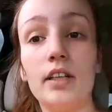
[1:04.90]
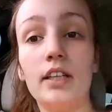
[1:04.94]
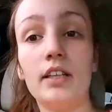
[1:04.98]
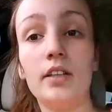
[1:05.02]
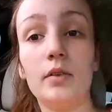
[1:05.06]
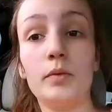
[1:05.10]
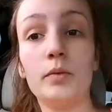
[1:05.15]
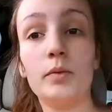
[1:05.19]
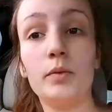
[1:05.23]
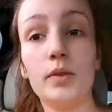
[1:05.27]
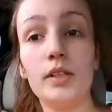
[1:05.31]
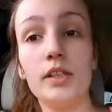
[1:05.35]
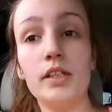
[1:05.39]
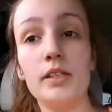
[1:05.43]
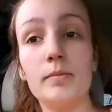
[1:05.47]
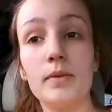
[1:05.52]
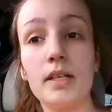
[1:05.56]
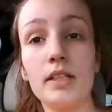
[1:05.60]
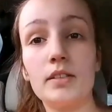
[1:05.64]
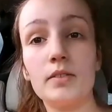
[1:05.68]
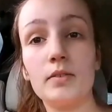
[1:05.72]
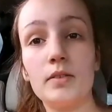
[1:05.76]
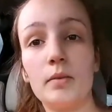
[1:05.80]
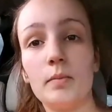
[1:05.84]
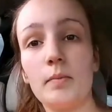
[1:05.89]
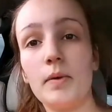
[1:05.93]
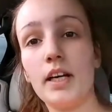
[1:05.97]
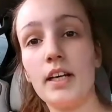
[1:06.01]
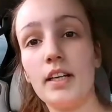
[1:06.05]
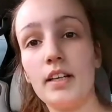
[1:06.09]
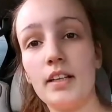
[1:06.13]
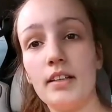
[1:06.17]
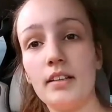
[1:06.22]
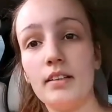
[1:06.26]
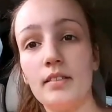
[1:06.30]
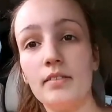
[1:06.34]
and it really messed with
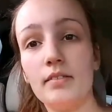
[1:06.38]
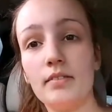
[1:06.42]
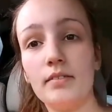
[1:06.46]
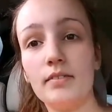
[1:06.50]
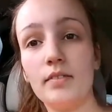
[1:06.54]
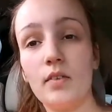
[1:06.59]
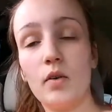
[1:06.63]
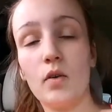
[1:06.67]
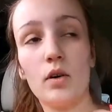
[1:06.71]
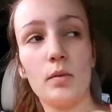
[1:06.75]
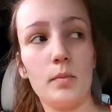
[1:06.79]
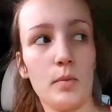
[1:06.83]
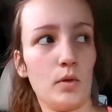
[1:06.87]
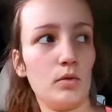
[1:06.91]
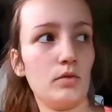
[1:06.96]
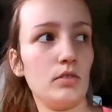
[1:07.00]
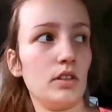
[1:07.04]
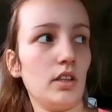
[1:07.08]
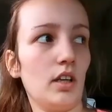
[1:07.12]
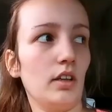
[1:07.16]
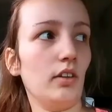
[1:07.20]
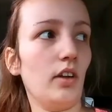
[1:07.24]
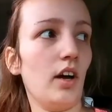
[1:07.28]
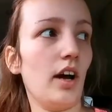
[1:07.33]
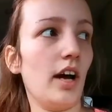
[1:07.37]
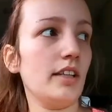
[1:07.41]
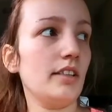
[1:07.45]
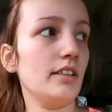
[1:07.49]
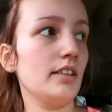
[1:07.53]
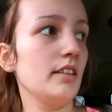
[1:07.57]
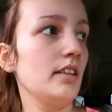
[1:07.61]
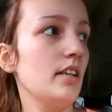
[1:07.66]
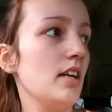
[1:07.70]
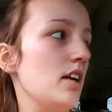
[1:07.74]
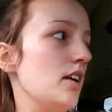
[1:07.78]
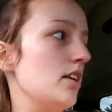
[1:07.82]
my hormones a
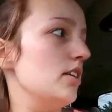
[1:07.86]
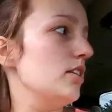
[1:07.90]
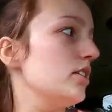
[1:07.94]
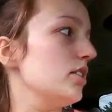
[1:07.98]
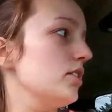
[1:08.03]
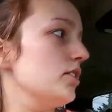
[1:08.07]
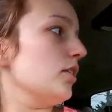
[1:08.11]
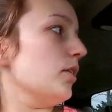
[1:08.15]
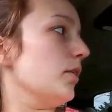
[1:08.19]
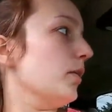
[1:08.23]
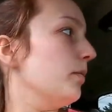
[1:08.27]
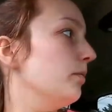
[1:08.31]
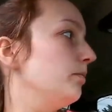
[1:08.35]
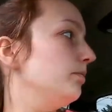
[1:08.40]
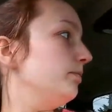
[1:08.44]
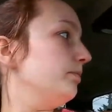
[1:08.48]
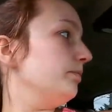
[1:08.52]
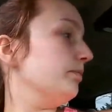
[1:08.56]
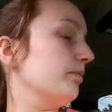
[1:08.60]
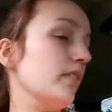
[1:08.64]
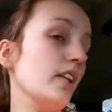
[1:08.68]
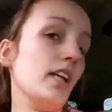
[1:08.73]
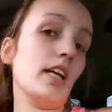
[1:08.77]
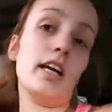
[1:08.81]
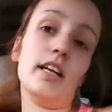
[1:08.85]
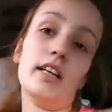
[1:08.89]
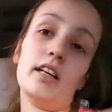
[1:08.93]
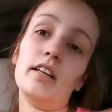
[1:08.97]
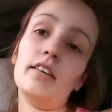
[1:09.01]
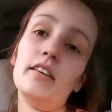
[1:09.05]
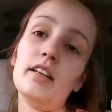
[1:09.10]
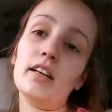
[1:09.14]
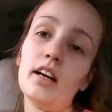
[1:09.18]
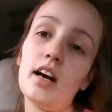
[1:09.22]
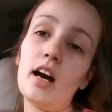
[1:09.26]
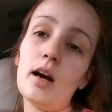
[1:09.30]
lot. So I
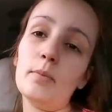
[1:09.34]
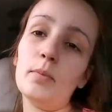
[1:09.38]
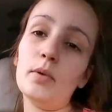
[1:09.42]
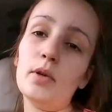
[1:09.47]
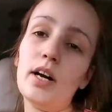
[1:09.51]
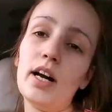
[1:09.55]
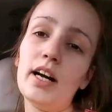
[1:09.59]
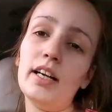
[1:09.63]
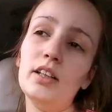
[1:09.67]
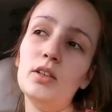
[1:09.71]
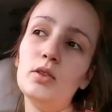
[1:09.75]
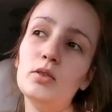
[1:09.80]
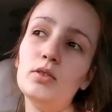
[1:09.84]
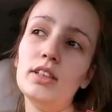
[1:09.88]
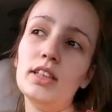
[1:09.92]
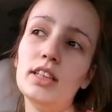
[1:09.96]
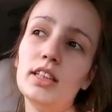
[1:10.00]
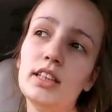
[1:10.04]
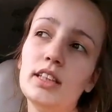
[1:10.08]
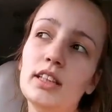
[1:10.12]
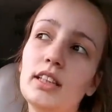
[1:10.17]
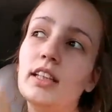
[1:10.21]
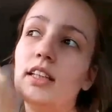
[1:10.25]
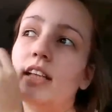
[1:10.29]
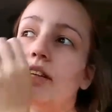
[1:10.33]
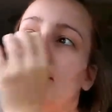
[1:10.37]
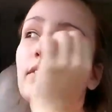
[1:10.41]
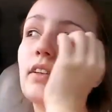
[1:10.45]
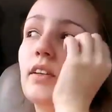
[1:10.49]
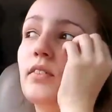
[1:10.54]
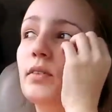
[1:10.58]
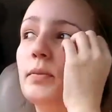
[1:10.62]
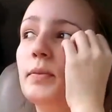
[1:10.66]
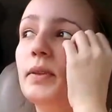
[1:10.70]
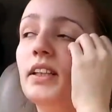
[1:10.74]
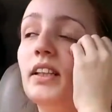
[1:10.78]
got the copper IUD and I've
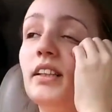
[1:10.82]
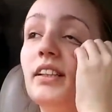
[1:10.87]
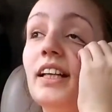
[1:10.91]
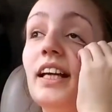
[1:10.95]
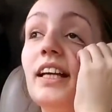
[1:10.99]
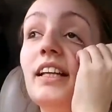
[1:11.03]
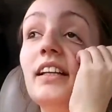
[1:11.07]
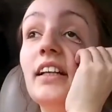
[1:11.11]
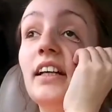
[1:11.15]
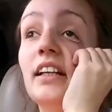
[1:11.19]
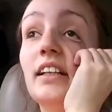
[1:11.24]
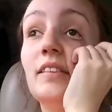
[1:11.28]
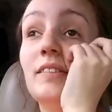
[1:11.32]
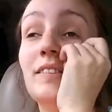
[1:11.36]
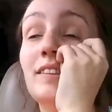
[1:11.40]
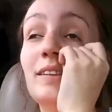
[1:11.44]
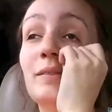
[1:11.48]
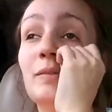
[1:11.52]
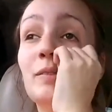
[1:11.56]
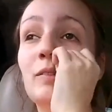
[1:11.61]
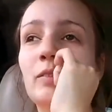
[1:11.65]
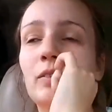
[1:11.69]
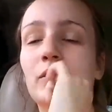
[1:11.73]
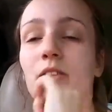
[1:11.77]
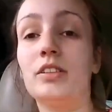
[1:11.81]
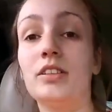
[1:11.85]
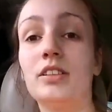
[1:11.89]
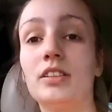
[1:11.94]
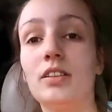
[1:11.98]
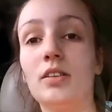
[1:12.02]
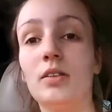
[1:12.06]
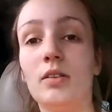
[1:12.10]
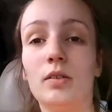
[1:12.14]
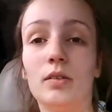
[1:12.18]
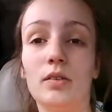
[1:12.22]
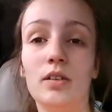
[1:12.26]
never been on any IUD before,
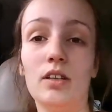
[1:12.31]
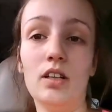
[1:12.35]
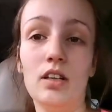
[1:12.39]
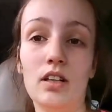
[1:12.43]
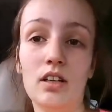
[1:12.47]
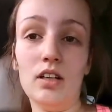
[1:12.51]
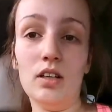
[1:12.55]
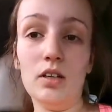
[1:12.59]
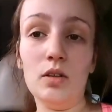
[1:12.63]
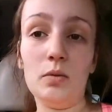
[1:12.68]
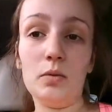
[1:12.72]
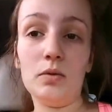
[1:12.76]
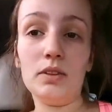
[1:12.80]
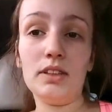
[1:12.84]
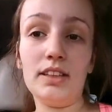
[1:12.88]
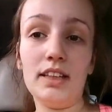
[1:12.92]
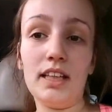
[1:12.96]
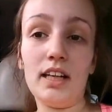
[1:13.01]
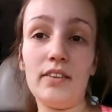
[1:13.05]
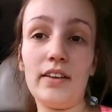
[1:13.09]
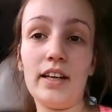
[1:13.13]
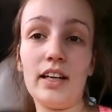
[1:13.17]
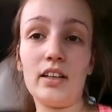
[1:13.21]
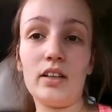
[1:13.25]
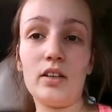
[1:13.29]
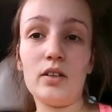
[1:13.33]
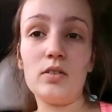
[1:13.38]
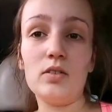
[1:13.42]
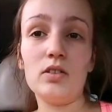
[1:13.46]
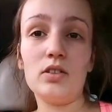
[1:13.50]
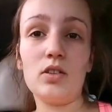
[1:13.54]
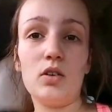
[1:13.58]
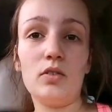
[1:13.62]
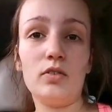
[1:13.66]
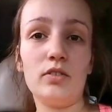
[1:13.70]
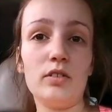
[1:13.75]
so we'll see how that
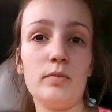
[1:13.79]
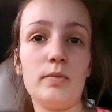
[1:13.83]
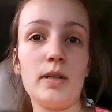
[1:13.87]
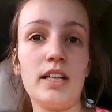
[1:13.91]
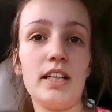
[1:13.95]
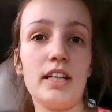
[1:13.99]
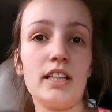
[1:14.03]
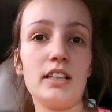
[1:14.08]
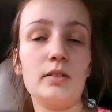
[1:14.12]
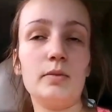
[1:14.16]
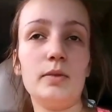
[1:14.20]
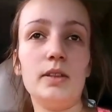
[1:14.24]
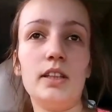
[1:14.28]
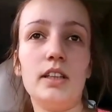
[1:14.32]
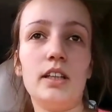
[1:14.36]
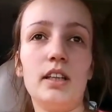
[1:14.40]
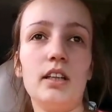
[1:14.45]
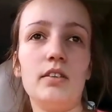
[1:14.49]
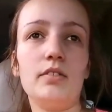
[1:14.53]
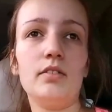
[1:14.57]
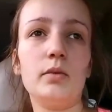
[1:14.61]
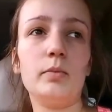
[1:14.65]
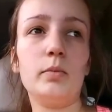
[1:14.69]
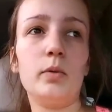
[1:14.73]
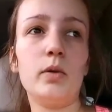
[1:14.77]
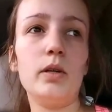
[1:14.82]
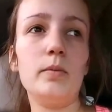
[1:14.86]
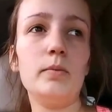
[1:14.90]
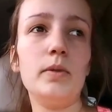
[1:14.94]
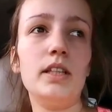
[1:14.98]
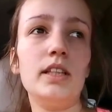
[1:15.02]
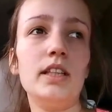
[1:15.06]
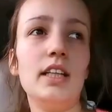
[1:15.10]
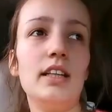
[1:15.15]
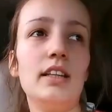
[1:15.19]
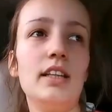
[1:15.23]
goes. Hopefully by next week I'll have an
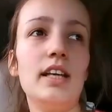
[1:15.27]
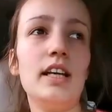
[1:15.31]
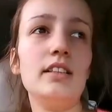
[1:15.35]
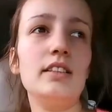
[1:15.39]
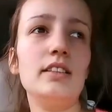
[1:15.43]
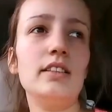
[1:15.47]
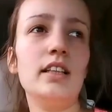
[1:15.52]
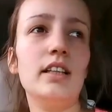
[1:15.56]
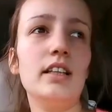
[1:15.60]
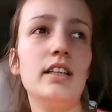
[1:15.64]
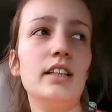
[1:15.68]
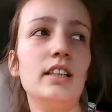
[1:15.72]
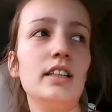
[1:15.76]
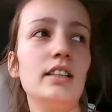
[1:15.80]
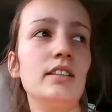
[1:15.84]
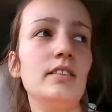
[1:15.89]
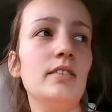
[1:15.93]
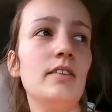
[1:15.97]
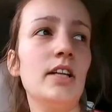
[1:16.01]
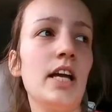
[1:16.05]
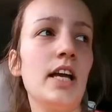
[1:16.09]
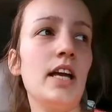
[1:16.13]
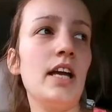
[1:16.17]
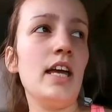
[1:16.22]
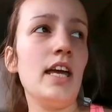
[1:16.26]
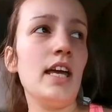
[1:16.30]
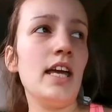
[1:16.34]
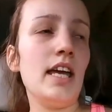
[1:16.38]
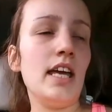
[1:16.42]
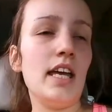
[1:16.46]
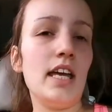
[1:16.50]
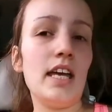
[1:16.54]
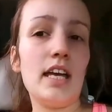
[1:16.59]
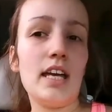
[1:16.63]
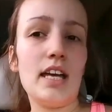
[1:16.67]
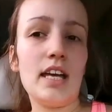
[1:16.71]
appointment, get that done,
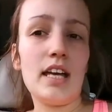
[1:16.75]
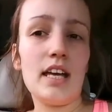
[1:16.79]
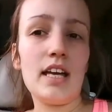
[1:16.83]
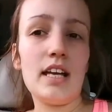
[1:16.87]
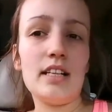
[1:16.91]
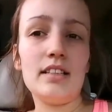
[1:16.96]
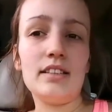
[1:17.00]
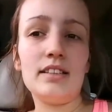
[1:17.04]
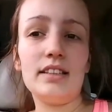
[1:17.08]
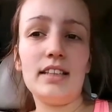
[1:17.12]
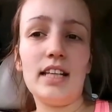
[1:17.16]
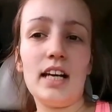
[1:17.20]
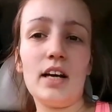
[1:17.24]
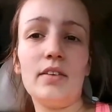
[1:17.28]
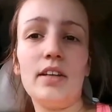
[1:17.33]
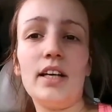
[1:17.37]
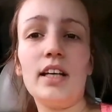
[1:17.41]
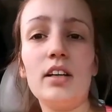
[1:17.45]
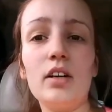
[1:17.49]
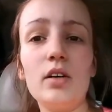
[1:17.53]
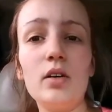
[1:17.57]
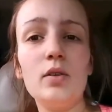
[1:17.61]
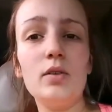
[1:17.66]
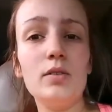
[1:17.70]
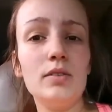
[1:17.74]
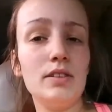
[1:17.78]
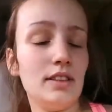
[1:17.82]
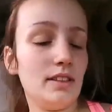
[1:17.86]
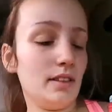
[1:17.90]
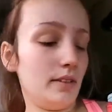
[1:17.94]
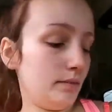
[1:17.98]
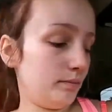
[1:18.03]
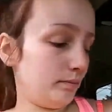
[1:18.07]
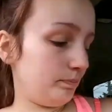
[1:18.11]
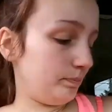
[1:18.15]
and see how that goes.